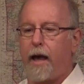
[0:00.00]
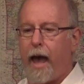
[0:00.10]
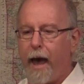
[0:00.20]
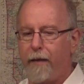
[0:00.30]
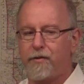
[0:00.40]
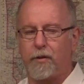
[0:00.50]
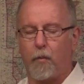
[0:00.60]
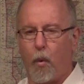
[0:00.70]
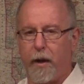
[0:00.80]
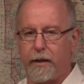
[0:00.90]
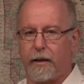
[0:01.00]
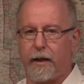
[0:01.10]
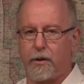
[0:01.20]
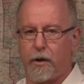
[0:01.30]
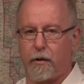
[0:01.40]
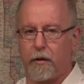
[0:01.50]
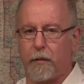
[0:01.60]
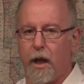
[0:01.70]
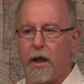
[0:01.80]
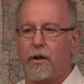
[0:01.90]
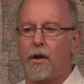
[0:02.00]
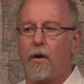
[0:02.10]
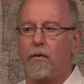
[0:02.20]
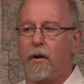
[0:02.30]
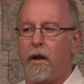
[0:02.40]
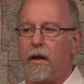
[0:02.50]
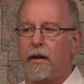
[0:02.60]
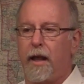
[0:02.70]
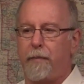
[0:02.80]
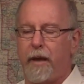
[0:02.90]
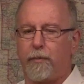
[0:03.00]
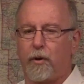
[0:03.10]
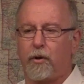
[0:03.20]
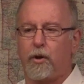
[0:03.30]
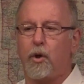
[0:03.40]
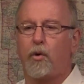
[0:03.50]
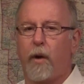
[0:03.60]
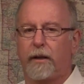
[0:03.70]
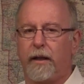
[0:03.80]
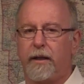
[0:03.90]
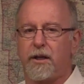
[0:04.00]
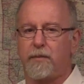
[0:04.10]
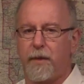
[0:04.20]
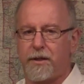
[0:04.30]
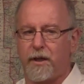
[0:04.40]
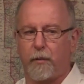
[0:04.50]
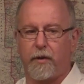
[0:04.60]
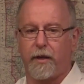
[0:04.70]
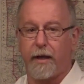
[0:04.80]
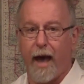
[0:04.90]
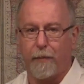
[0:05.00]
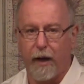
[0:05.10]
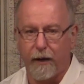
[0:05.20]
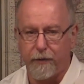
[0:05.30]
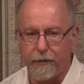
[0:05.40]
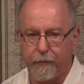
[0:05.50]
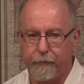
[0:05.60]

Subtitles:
have some weight in your group. Don't let people too quickly dismiss them with the yeah buts.